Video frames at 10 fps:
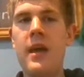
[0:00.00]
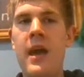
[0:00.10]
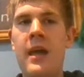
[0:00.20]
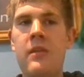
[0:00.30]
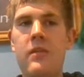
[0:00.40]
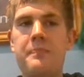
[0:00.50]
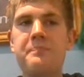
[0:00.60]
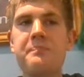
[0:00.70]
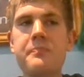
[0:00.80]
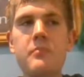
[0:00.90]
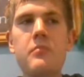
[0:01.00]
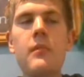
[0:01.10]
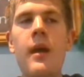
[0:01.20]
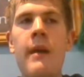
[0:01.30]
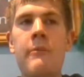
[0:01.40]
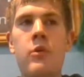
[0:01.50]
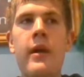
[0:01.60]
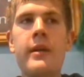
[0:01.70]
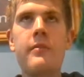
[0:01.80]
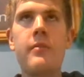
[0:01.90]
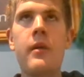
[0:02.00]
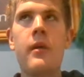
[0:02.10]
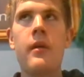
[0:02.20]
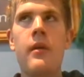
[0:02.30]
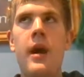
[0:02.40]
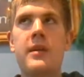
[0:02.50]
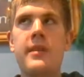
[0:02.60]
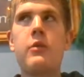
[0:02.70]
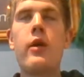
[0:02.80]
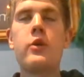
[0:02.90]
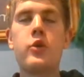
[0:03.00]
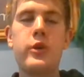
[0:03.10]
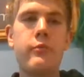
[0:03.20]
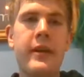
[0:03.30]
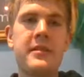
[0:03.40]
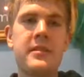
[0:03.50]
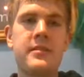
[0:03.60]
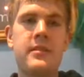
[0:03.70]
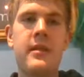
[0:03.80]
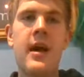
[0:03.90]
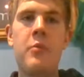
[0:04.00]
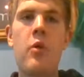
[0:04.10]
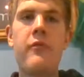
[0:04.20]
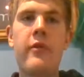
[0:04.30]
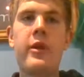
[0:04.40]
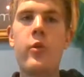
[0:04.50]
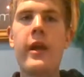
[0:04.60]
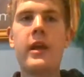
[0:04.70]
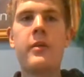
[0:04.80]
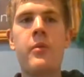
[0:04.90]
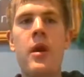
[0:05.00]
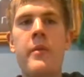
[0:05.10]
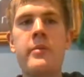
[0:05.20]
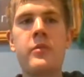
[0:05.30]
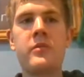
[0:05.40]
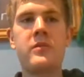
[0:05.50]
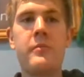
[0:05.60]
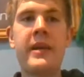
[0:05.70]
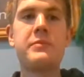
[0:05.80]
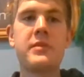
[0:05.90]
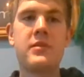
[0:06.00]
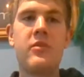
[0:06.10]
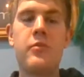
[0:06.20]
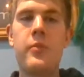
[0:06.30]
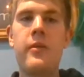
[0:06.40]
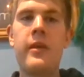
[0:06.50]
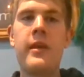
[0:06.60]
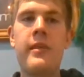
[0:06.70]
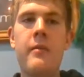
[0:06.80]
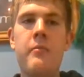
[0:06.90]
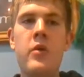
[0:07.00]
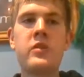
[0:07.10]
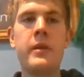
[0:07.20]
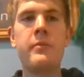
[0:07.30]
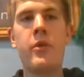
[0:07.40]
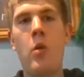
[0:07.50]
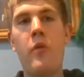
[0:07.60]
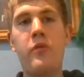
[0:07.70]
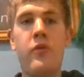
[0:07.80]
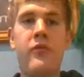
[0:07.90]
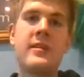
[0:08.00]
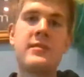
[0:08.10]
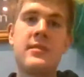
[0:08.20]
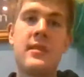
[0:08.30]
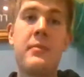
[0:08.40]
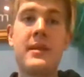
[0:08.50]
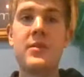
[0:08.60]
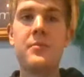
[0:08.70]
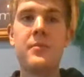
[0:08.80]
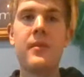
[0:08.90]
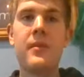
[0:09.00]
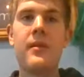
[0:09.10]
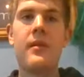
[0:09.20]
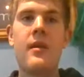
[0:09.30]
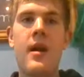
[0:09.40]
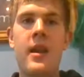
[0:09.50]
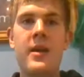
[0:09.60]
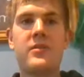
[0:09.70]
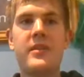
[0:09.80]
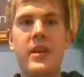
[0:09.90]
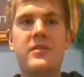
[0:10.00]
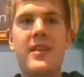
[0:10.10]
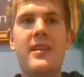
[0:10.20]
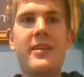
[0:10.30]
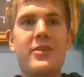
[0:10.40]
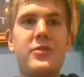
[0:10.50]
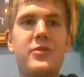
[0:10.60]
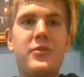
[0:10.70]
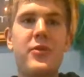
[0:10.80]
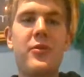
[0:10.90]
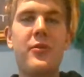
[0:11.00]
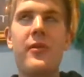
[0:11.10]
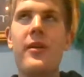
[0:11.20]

And I'd say I'm quite good in races in that I'm not very quick, but I'm able to pace myself properly, in that most people go off too fast and I pass them, and I just kind of steadily cruise through.